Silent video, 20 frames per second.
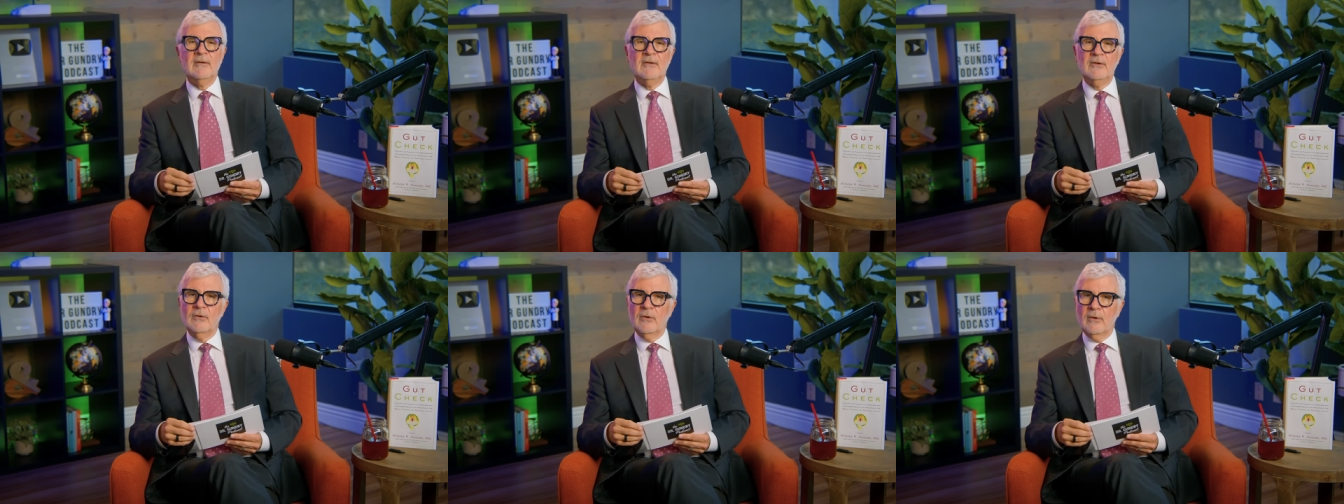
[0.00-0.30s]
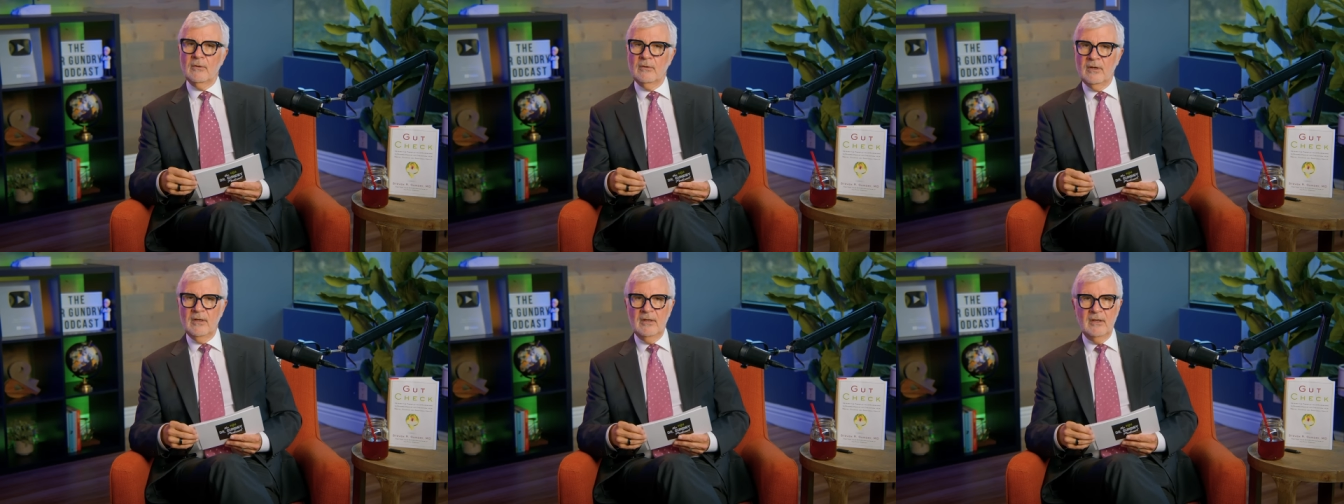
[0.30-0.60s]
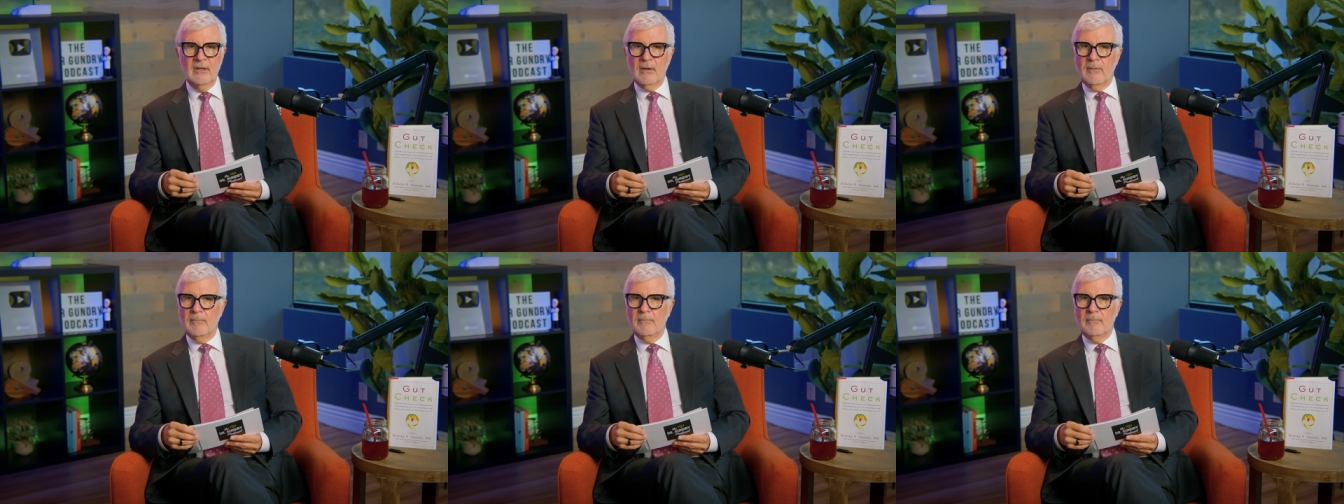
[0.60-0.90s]
You're
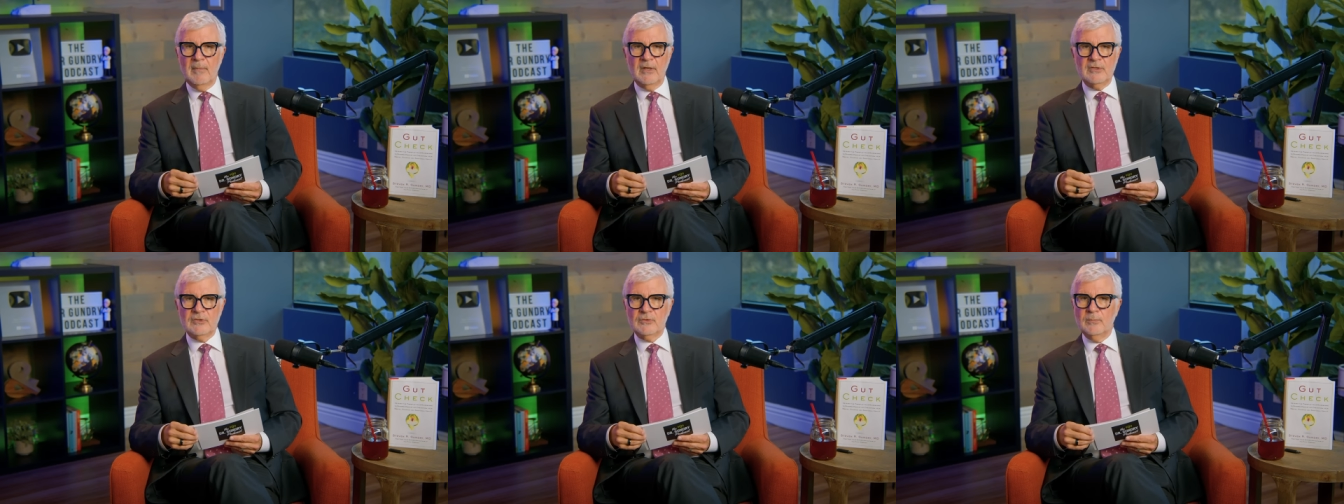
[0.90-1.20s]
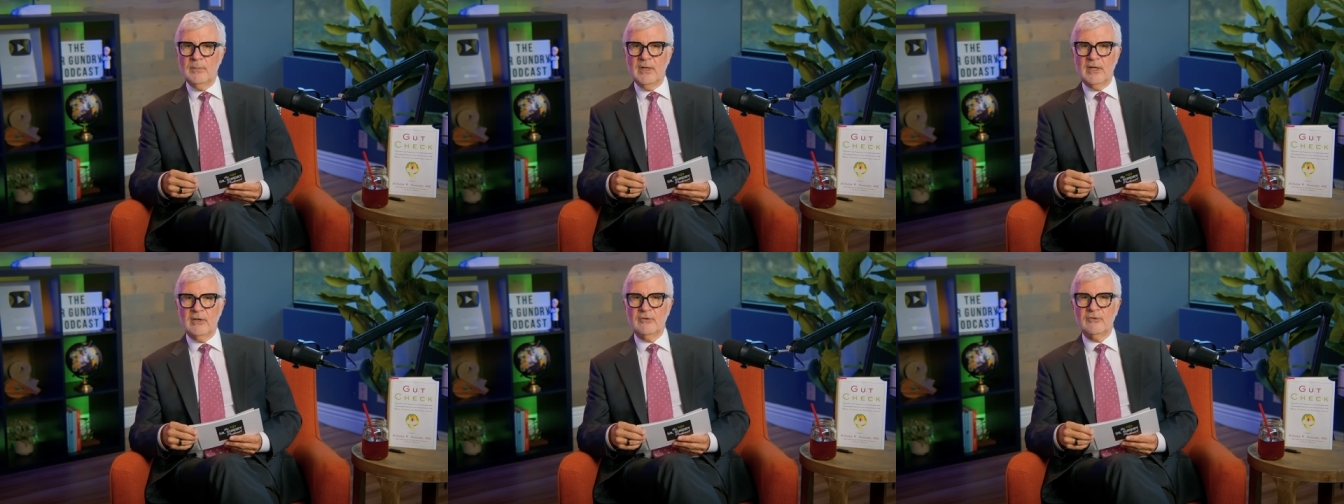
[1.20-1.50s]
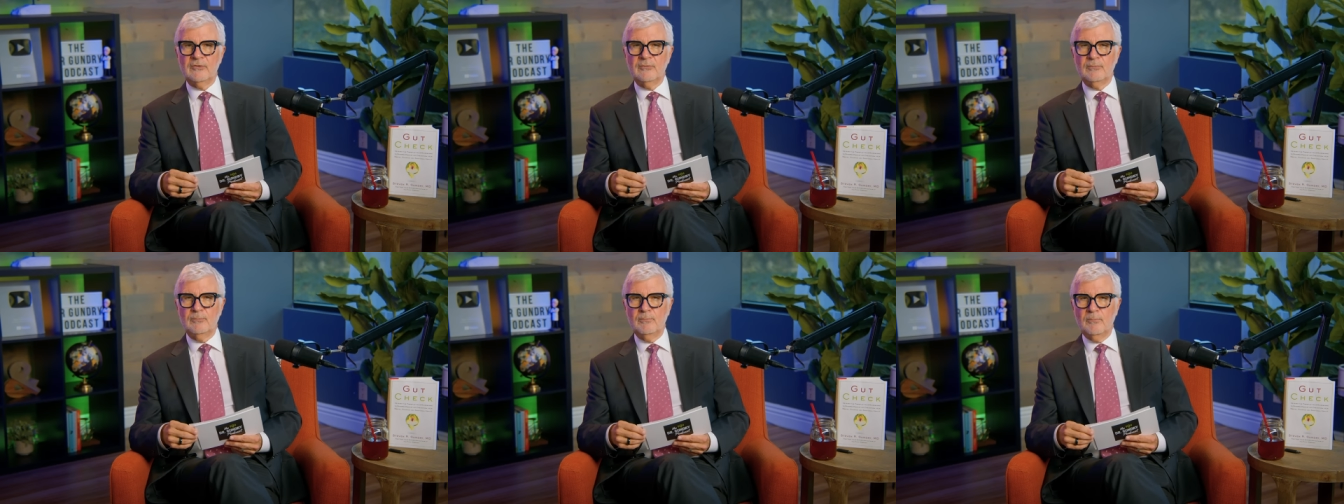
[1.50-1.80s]
in a much
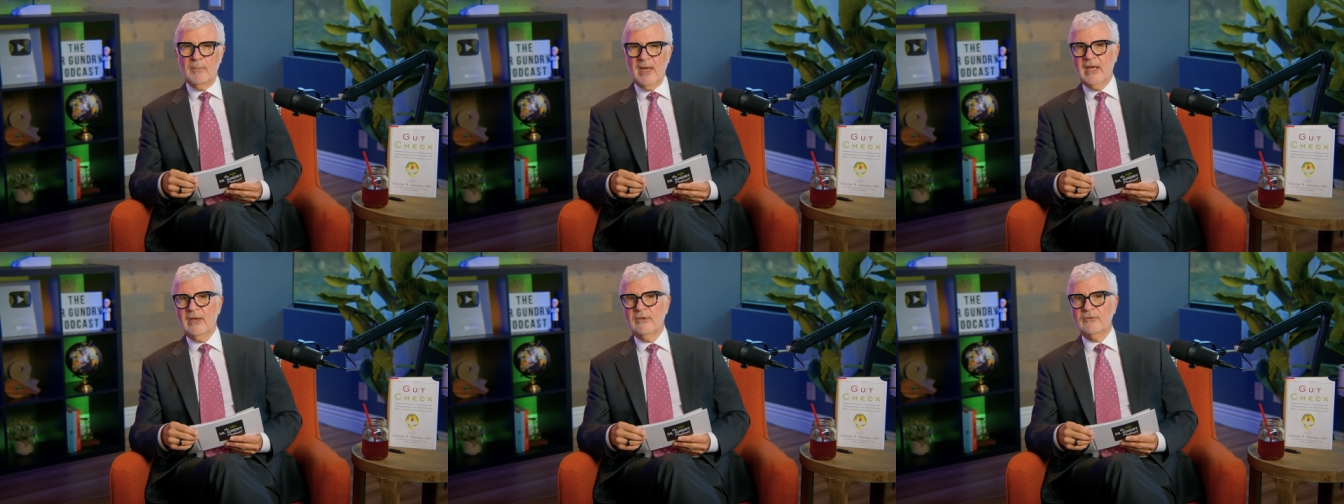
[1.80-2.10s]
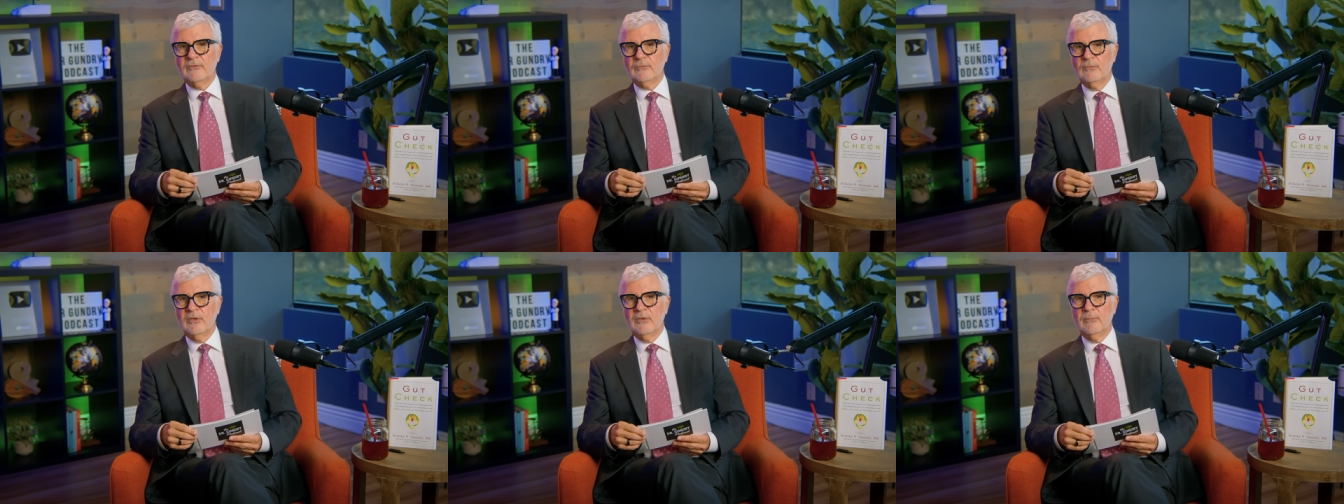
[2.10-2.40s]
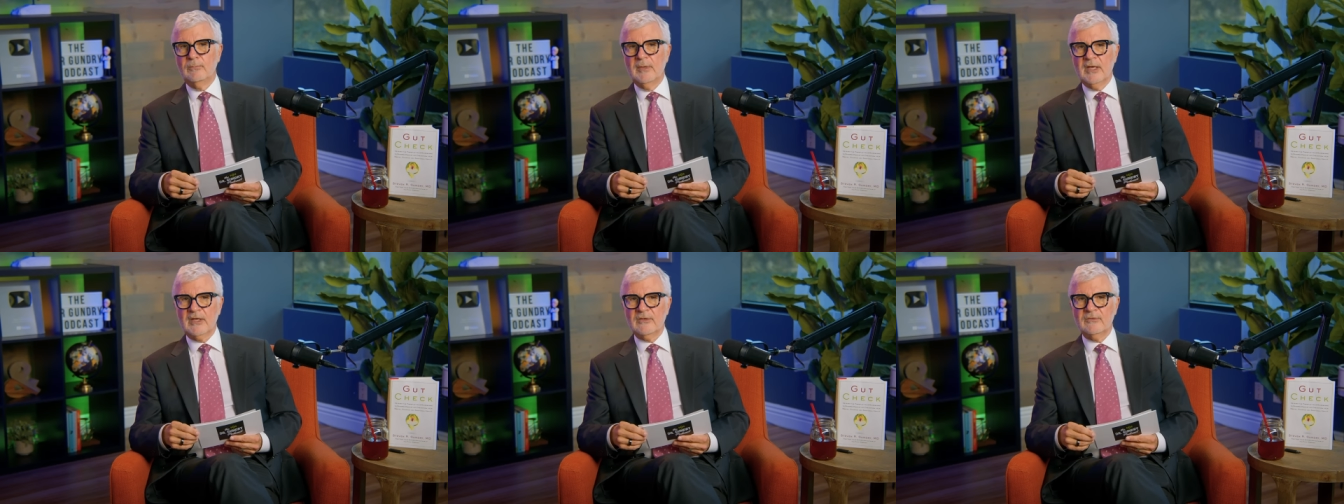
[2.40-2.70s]
better space
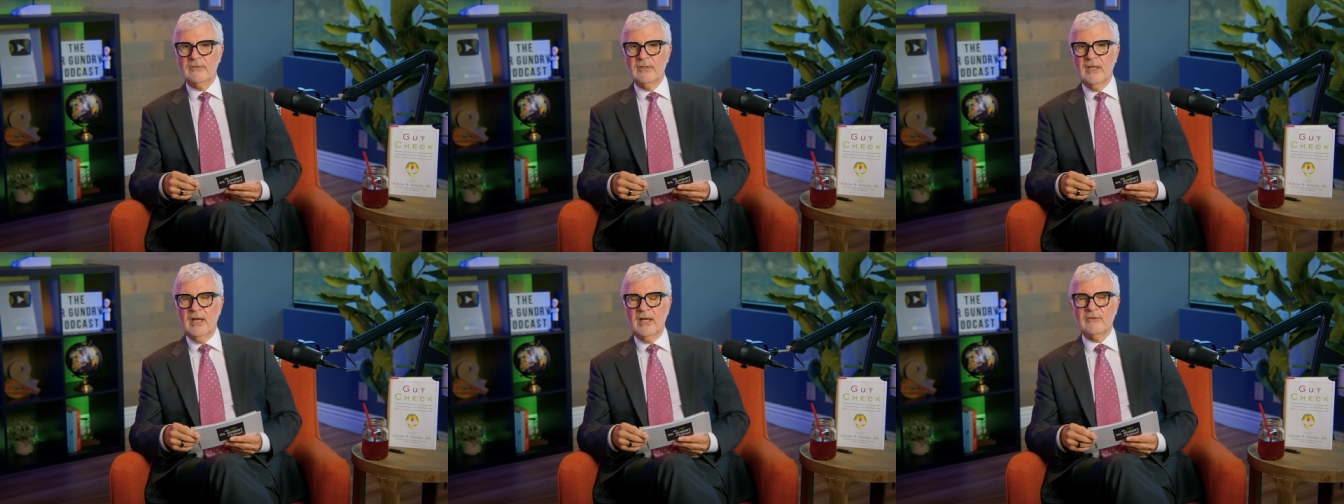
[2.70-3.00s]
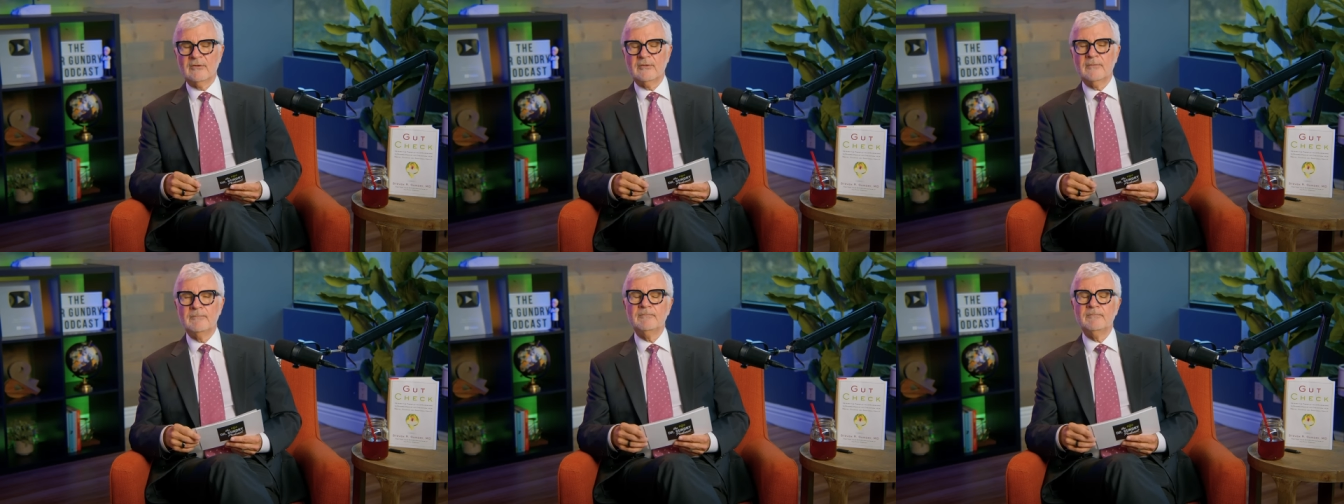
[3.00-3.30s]
with mixed nuts